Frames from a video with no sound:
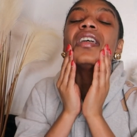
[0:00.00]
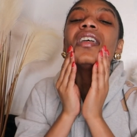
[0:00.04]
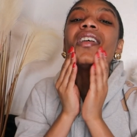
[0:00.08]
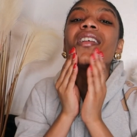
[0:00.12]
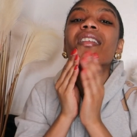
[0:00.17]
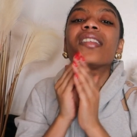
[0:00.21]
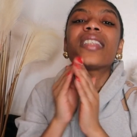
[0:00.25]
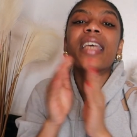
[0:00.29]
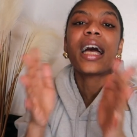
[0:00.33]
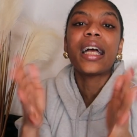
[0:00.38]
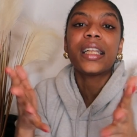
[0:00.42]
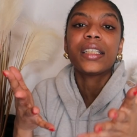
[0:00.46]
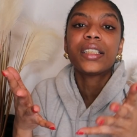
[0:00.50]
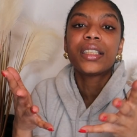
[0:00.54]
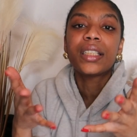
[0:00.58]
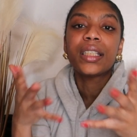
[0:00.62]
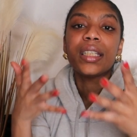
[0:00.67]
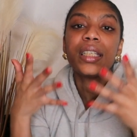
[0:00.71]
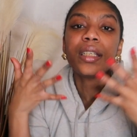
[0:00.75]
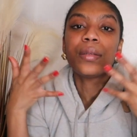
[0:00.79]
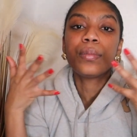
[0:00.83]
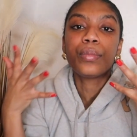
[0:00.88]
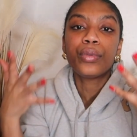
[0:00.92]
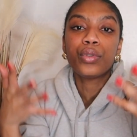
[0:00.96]
is
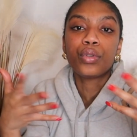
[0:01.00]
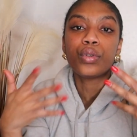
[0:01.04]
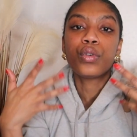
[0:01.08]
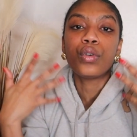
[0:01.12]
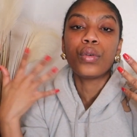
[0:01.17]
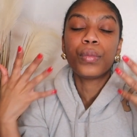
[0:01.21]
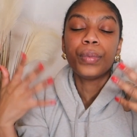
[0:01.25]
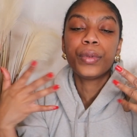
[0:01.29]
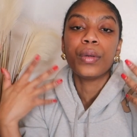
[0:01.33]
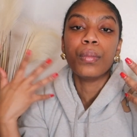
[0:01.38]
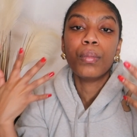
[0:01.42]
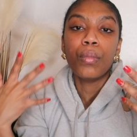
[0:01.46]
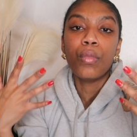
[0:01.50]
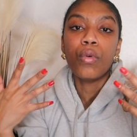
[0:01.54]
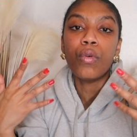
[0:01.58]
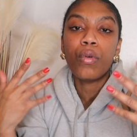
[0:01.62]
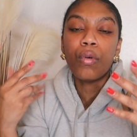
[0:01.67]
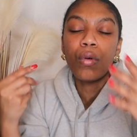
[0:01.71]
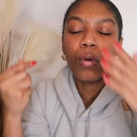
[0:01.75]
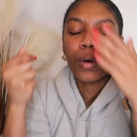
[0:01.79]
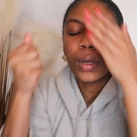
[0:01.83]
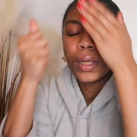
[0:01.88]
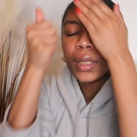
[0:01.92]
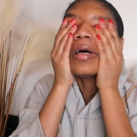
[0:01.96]
actually absorbed
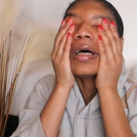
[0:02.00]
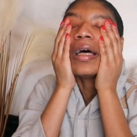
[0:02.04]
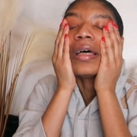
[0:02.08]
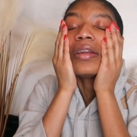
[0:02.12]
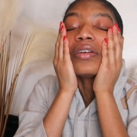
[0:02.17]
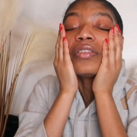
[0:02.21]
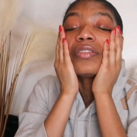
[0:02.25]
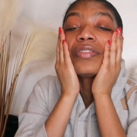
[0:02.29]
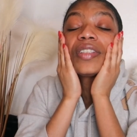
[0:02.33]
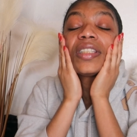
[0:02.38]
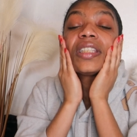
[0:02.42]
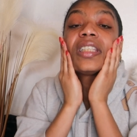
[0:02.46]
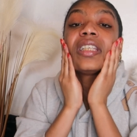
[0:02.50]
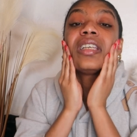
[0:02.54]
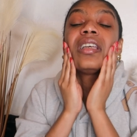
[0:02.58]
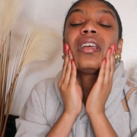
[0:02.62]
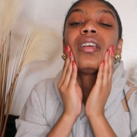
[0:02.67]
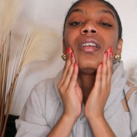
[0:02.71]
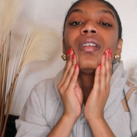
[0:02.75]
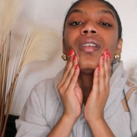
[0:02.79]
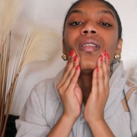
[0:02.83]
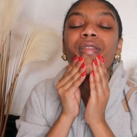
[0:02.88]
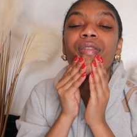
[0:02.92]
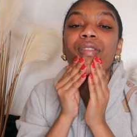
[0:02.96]
more. And
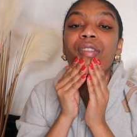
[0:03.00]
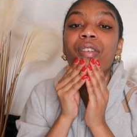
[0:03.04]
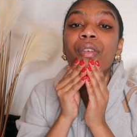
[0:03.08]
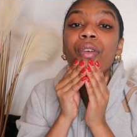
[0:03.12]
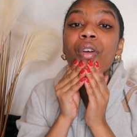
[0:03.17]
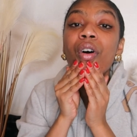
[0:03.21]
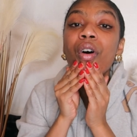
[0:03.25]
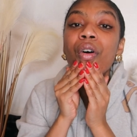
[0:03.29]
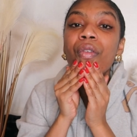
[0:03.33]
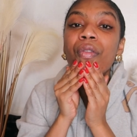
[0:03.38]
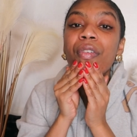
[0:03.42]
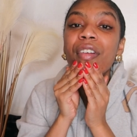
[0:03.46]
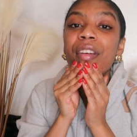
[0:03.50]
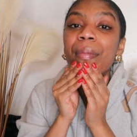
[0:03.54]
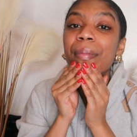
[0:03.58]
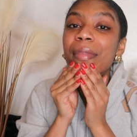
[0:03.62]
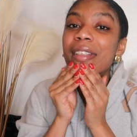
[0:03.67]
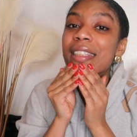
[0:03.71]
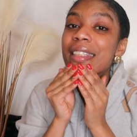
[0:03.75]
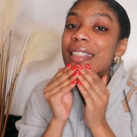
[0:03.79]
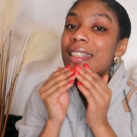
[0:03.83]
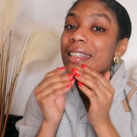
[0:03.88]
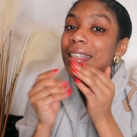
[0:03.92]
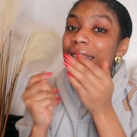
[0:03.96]
obviously, if you don't know,
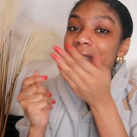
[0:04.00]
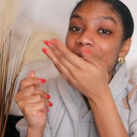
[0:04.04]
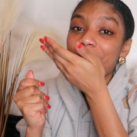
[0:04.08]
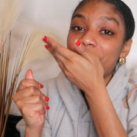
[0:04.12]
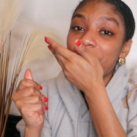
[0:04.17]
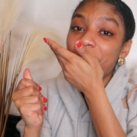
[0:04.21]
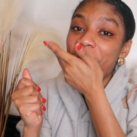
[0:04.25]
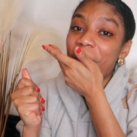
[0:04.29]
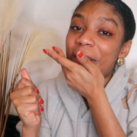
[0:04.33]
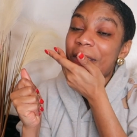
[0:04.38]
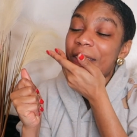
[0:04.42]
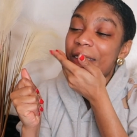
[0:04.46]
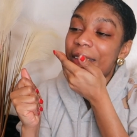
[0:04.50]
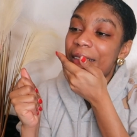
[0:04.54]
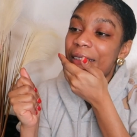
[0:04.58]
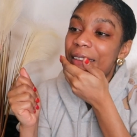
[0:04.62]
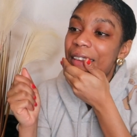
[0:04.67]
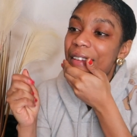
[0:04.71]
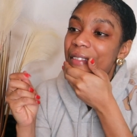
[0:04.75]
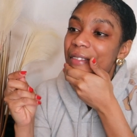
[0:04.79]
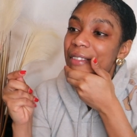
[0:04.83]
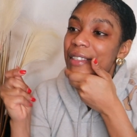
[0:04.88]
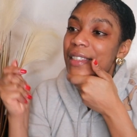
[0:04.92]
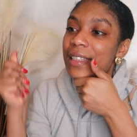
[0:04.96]
vitamin C is what
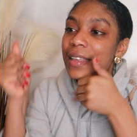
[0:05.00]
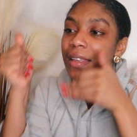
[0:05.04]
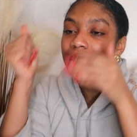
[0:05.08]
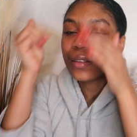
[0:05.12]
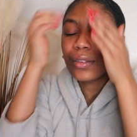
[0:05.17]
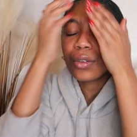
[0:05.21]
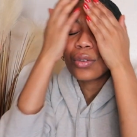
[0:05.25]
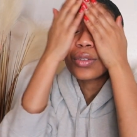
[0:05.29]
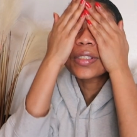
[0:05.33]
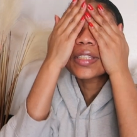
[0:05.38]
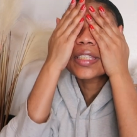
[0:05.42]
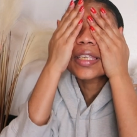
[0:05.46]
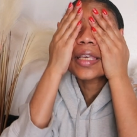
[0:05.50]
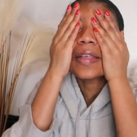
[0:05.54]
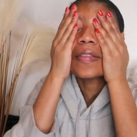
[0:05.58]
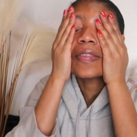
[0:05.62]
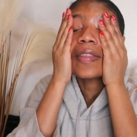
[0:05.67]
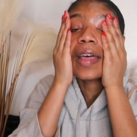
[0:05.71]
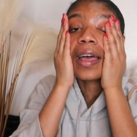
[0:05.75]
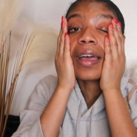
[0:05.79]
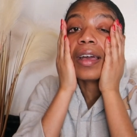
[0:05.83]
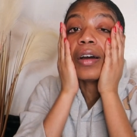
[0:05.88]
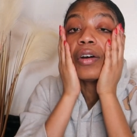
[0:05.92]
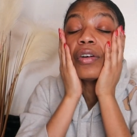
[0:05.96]
gives your
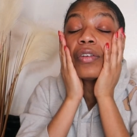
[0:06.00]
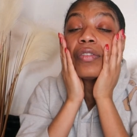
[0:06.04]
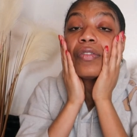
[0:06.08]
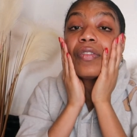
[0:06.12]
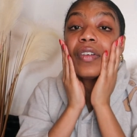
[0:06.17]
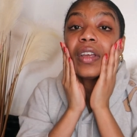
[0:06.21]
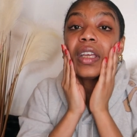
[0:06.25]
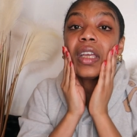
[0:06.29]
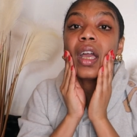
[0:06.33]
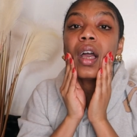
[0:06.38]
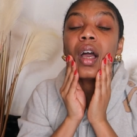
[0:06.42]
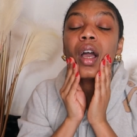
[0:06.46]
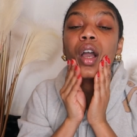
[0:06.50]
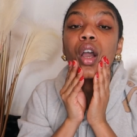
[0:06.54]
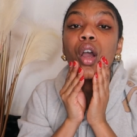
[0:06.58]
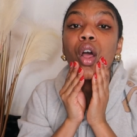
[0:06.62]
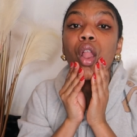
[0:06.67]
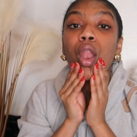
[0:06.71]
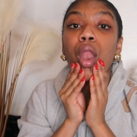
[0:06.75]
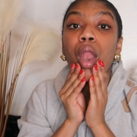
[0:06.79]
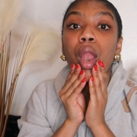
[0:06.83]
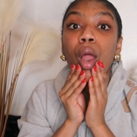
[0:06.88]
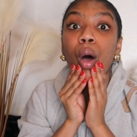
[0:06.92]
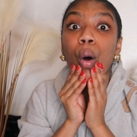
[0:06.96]
skin that healthy
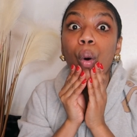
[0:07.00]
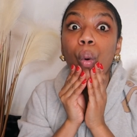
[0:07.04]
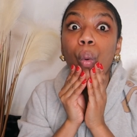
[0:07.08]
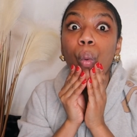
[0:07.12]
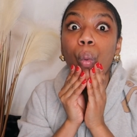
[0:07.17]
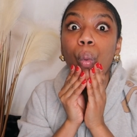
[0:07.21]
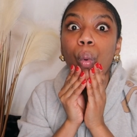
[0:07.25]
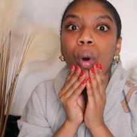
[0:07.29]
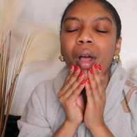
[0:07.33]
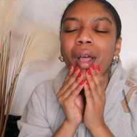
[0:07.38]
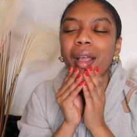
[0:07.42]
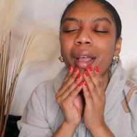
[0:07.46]
glow.